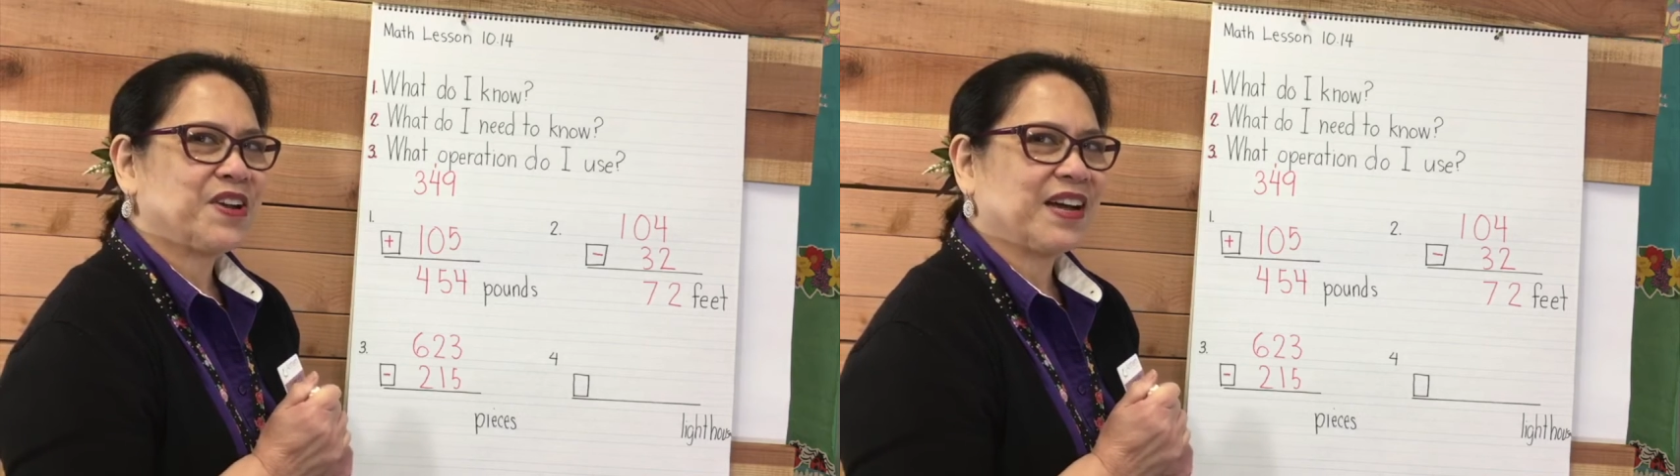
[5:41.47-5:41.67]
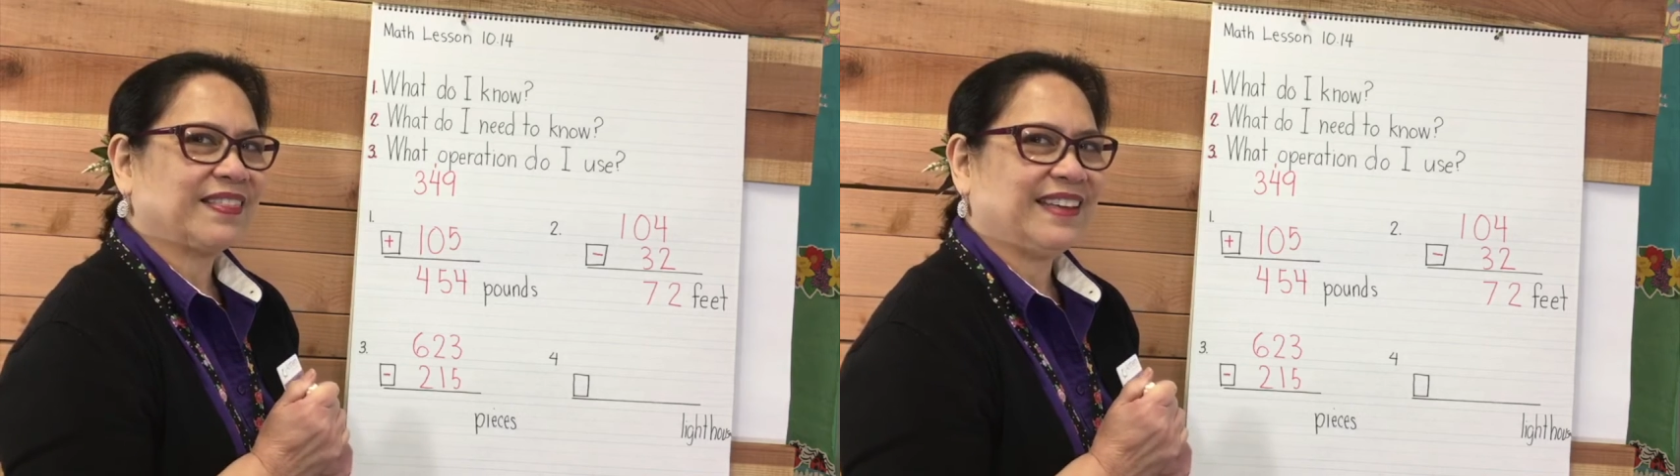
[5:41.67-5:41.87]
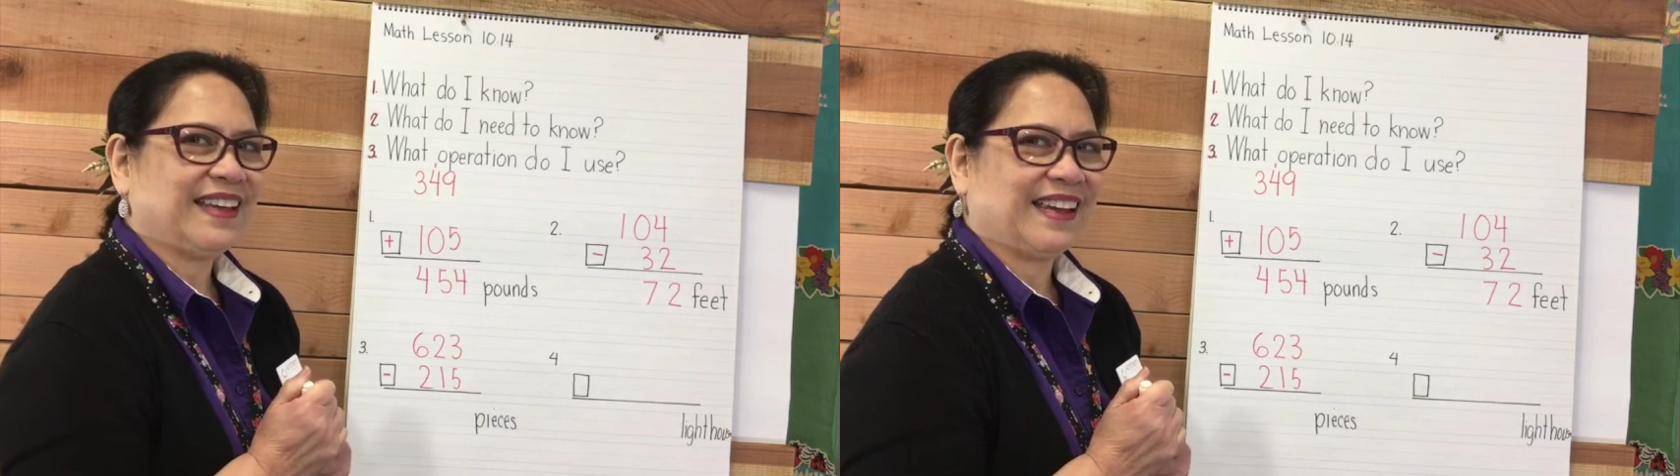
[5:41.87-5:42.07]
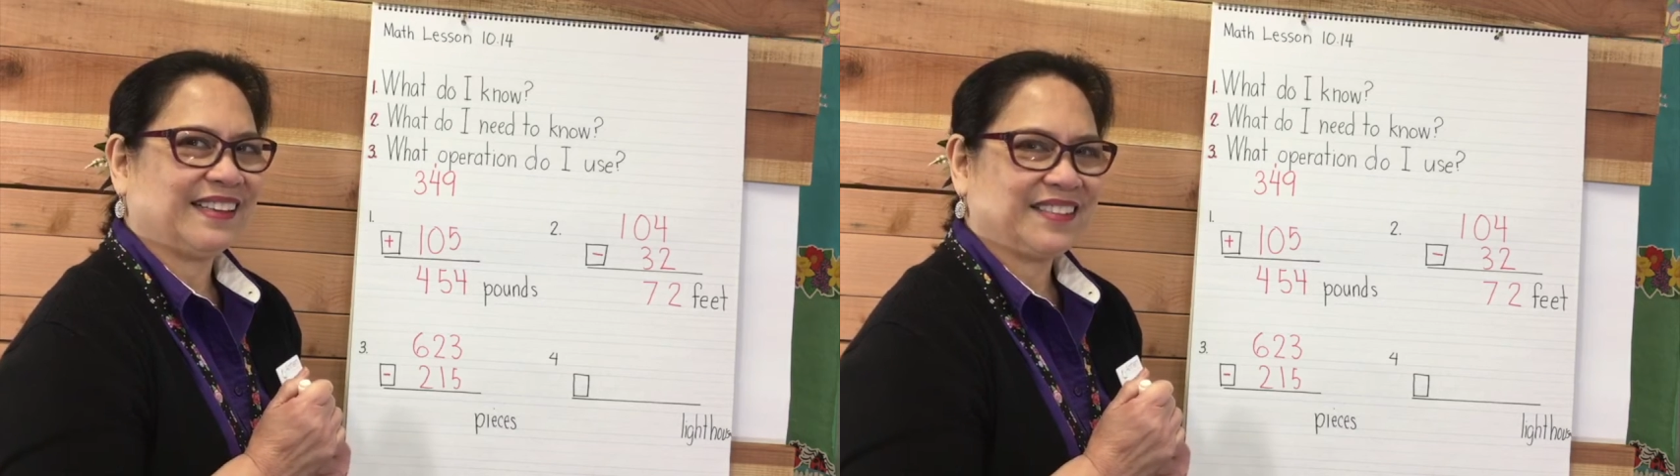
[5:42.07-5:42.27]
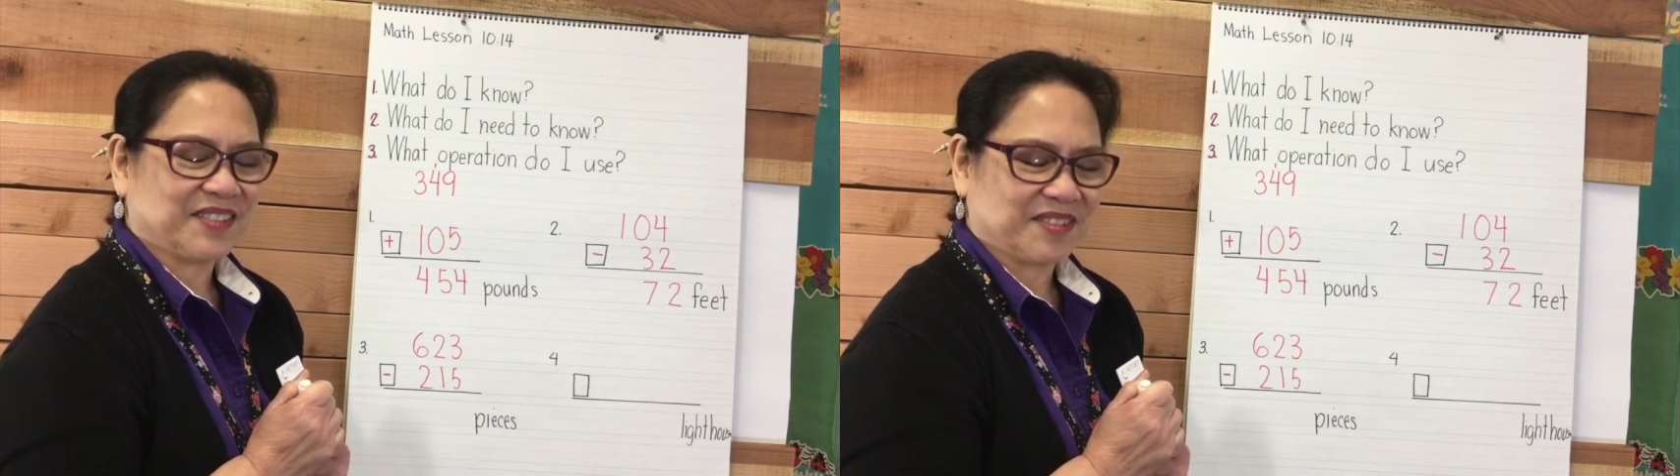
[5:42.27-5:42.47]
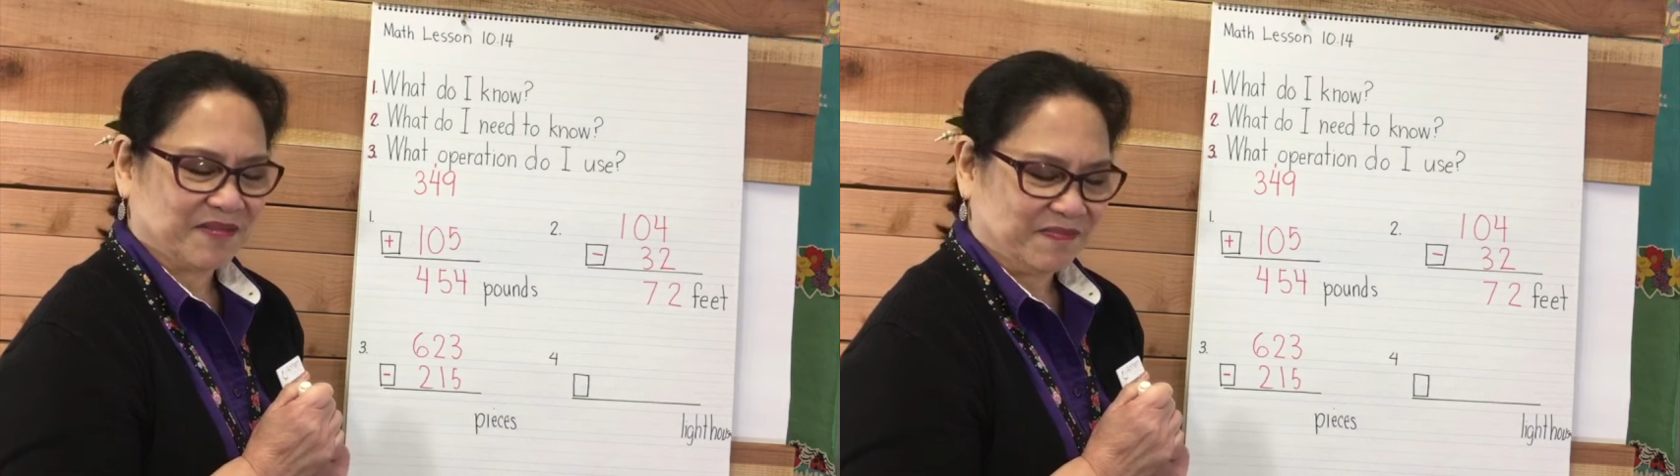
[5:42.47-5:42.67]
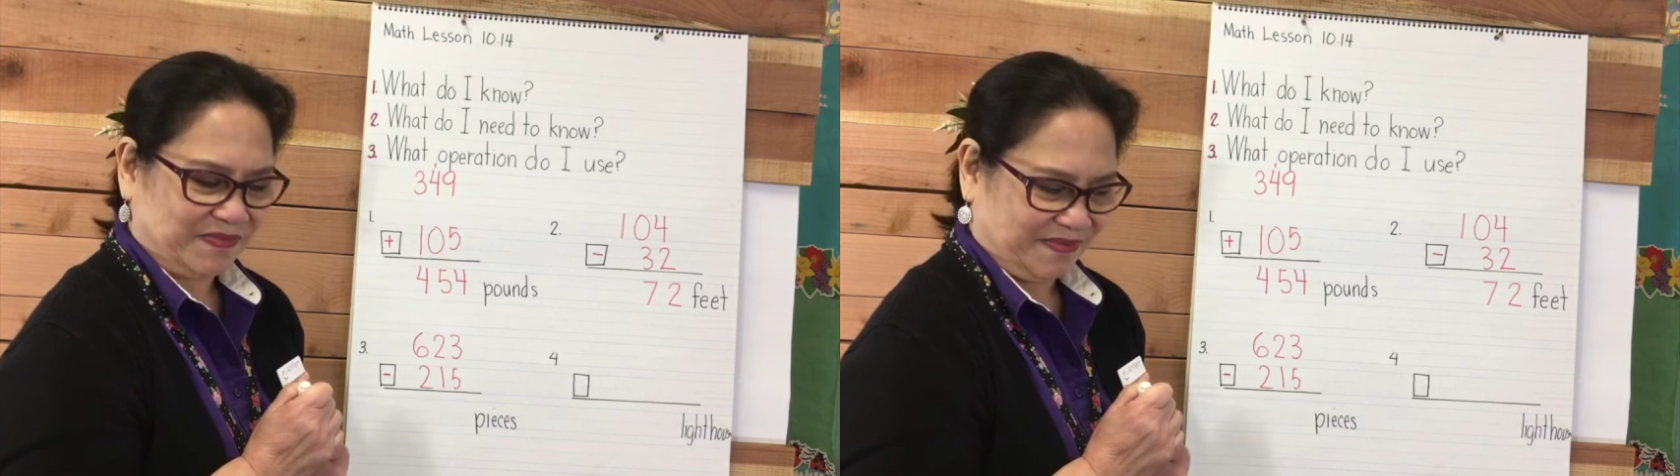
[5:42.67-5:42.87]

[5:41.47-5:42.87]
got the answer.